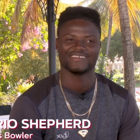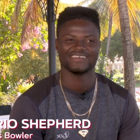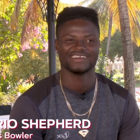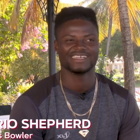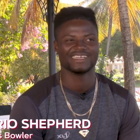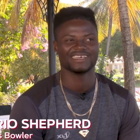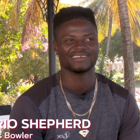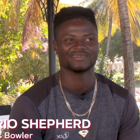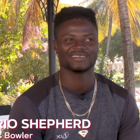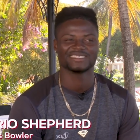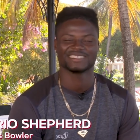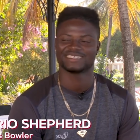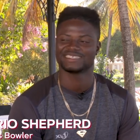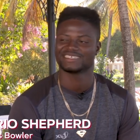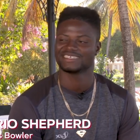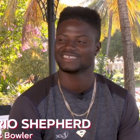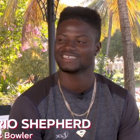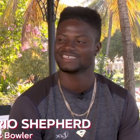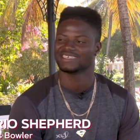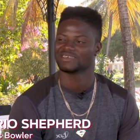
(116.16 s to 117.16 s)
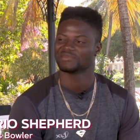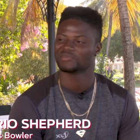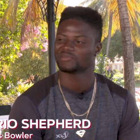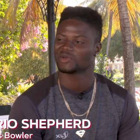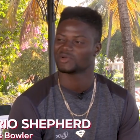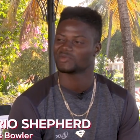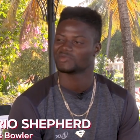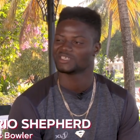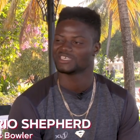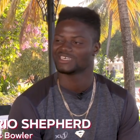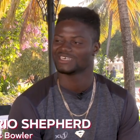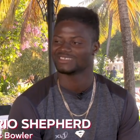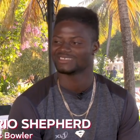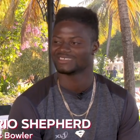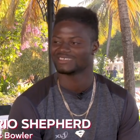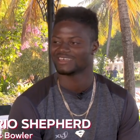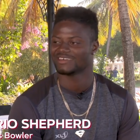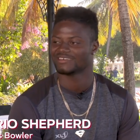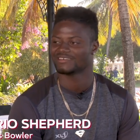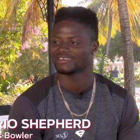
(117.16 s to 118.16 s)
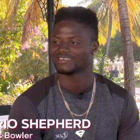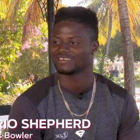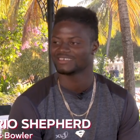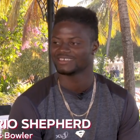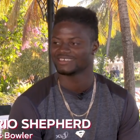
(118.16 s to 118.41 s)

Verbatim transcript: Well, I would say probably Azari.